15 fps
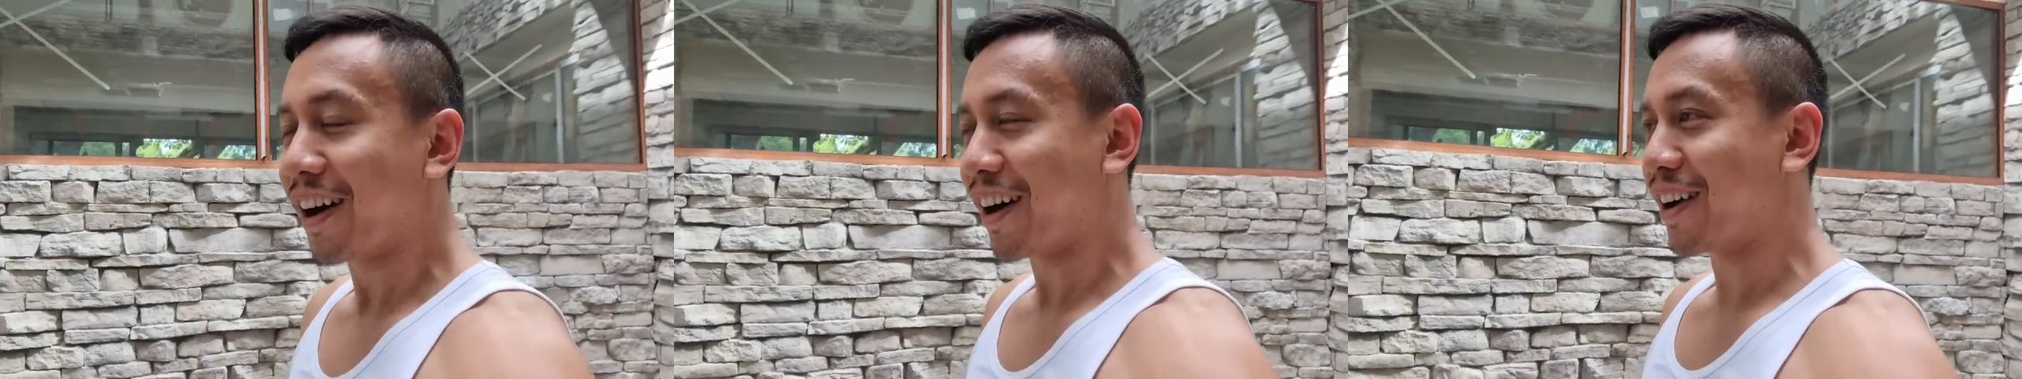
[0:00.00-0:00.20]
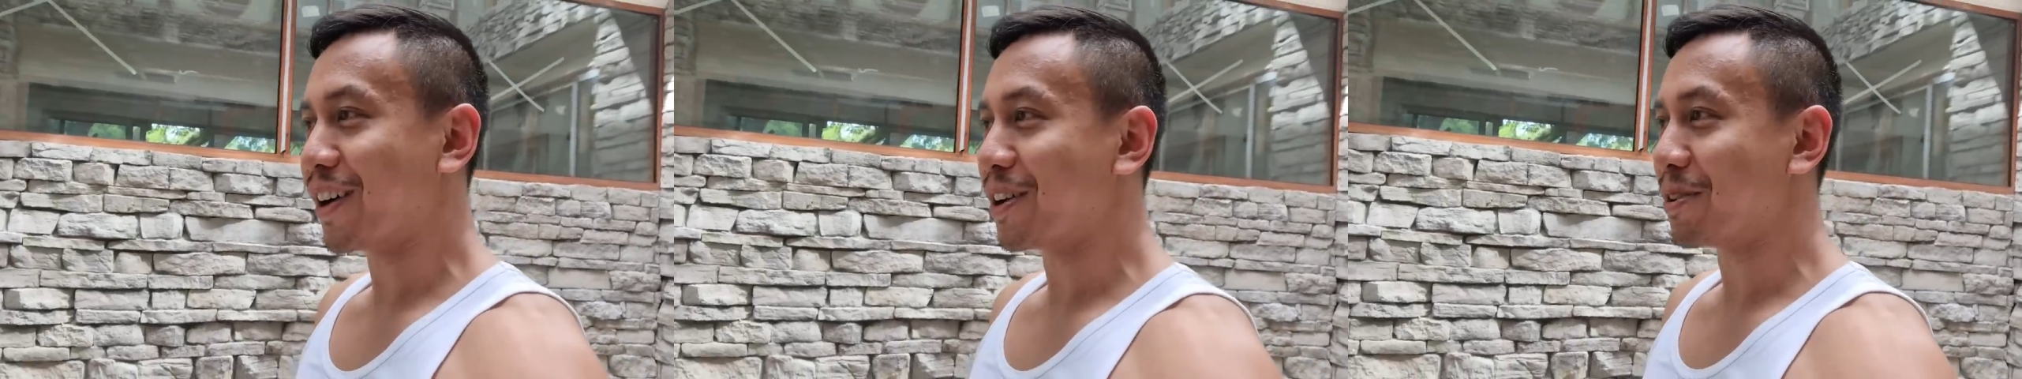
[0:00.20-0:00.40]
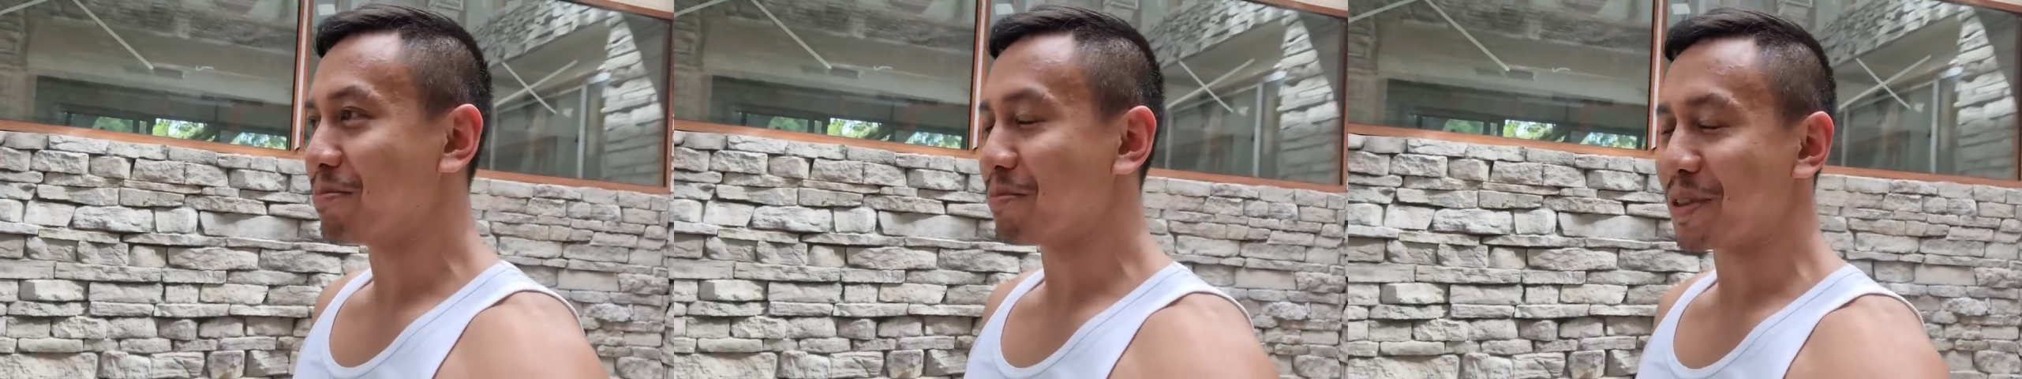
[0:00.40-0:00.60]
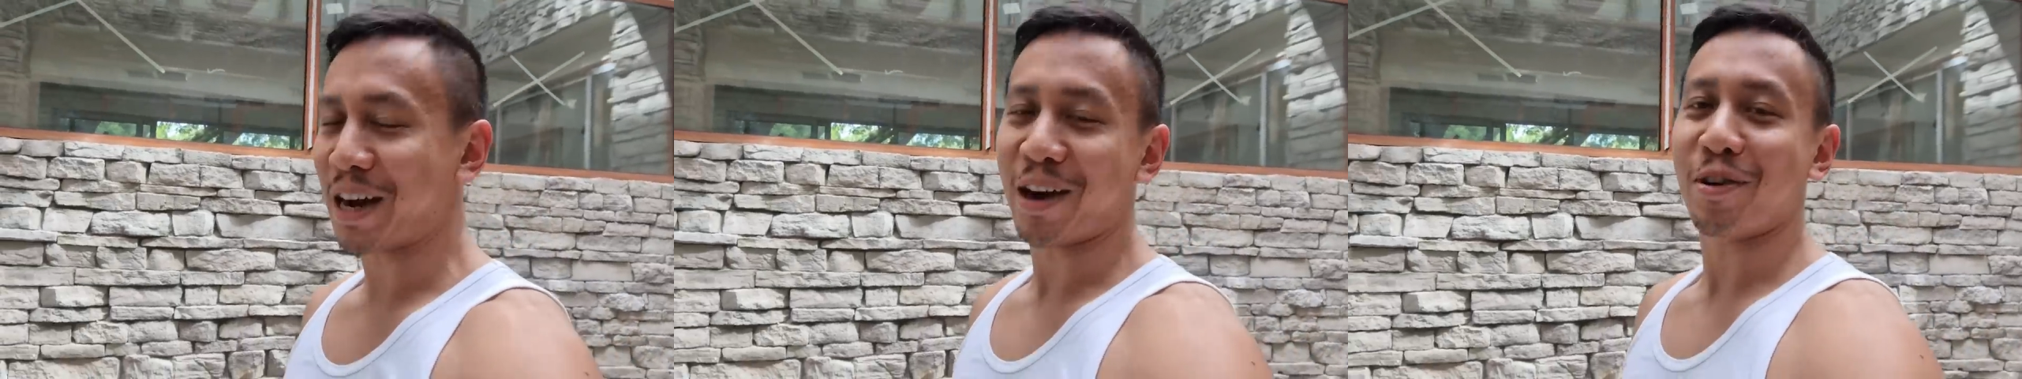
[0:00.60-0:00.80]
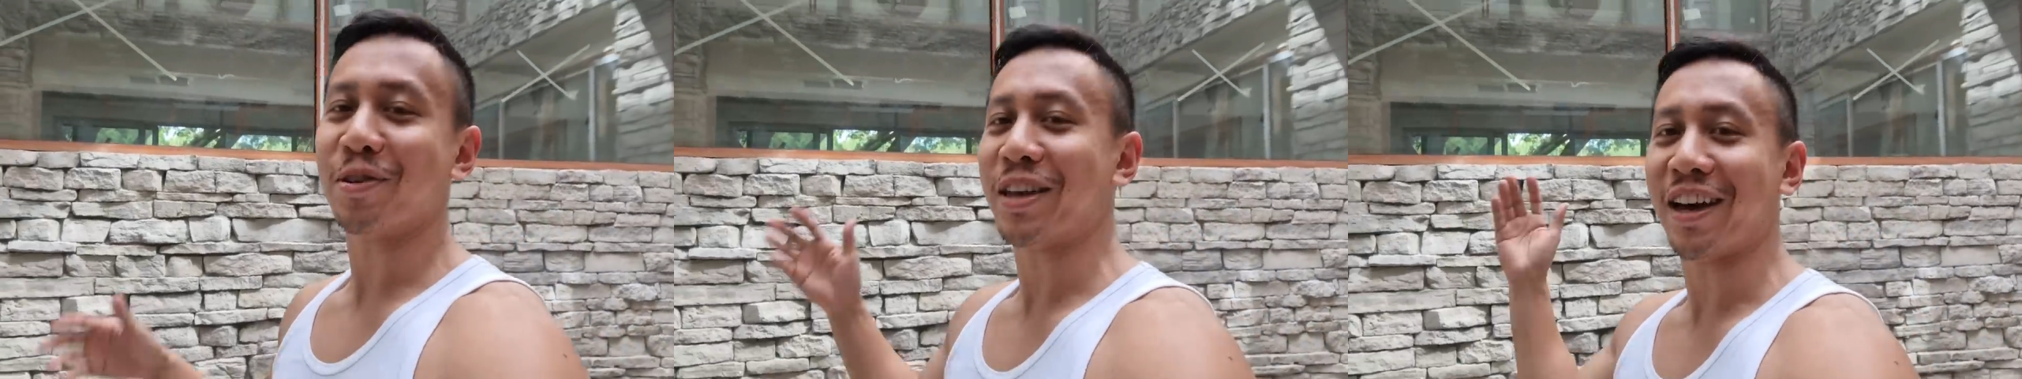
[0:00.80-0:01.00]
Um, yeah,
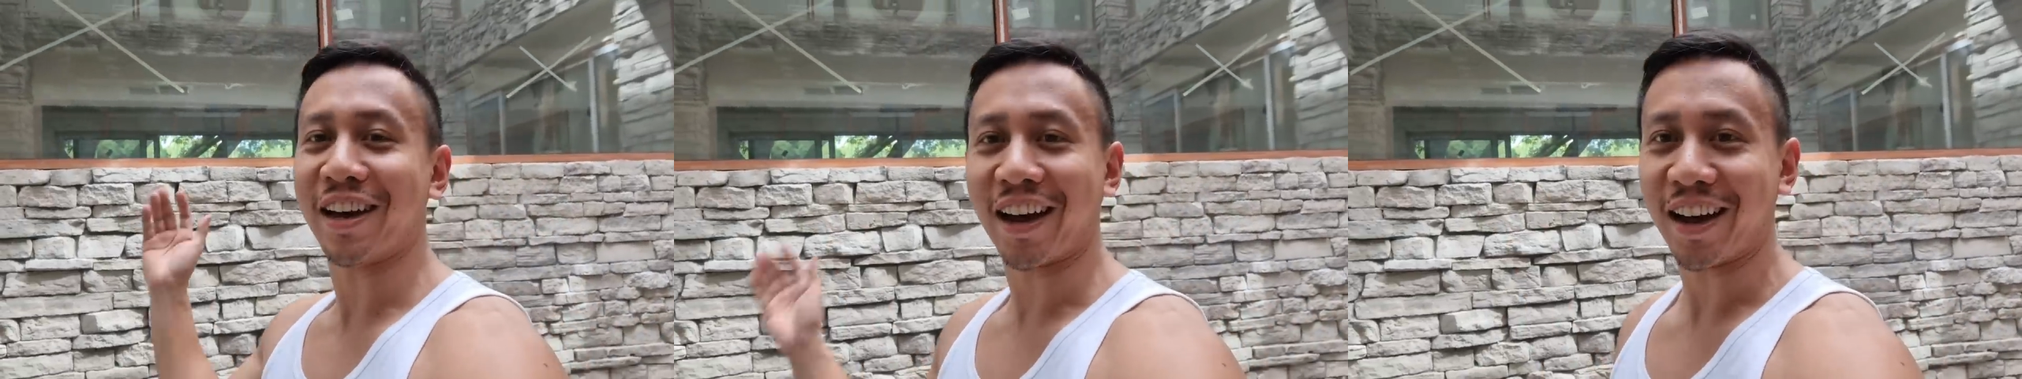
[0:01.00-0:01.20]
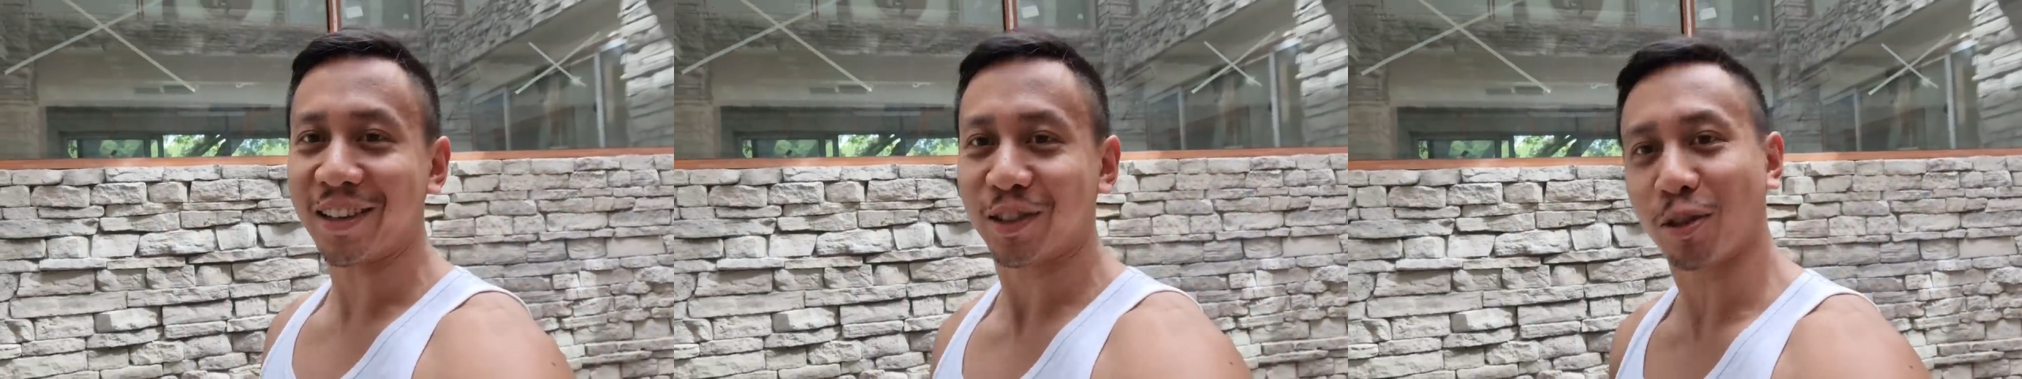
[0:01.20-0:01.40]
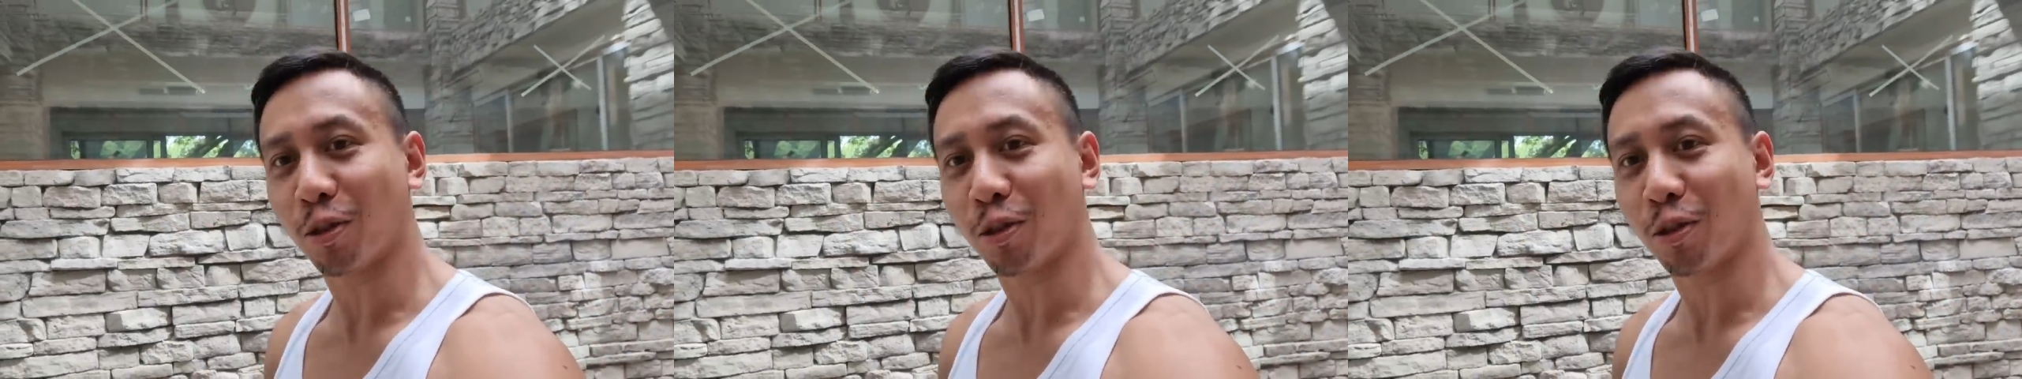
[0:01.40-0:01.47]
okay guys,